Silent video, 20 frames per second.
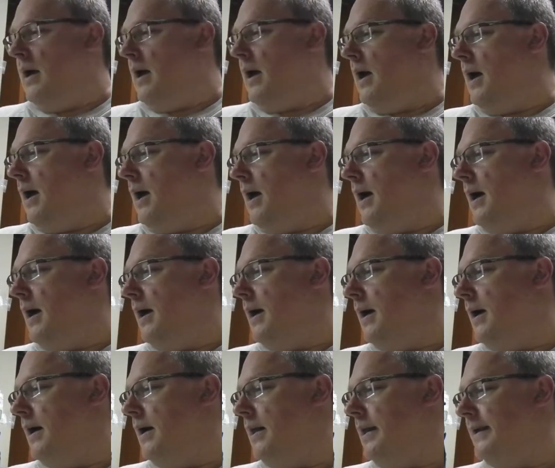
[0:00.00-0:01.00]

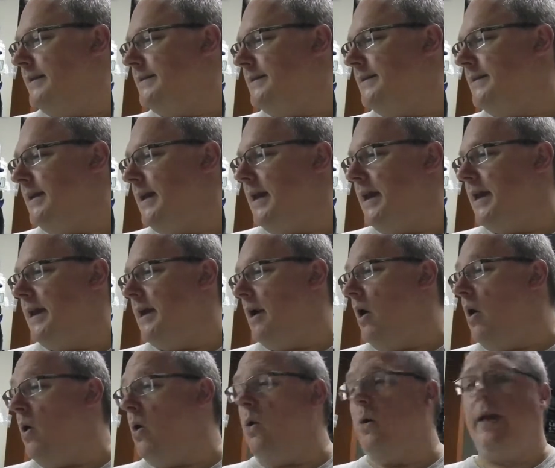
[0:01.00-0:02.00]
Oh, let's see.
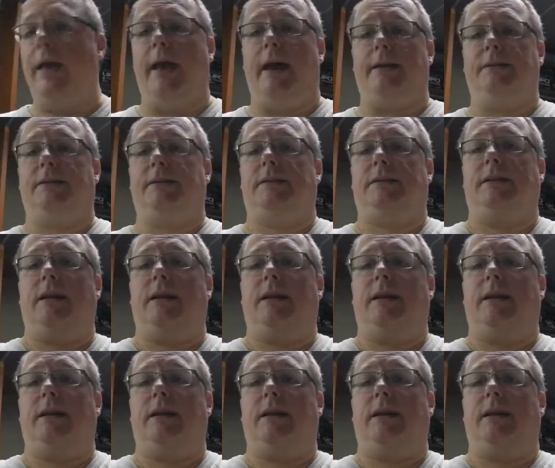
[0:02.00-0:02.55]
Oh, yes,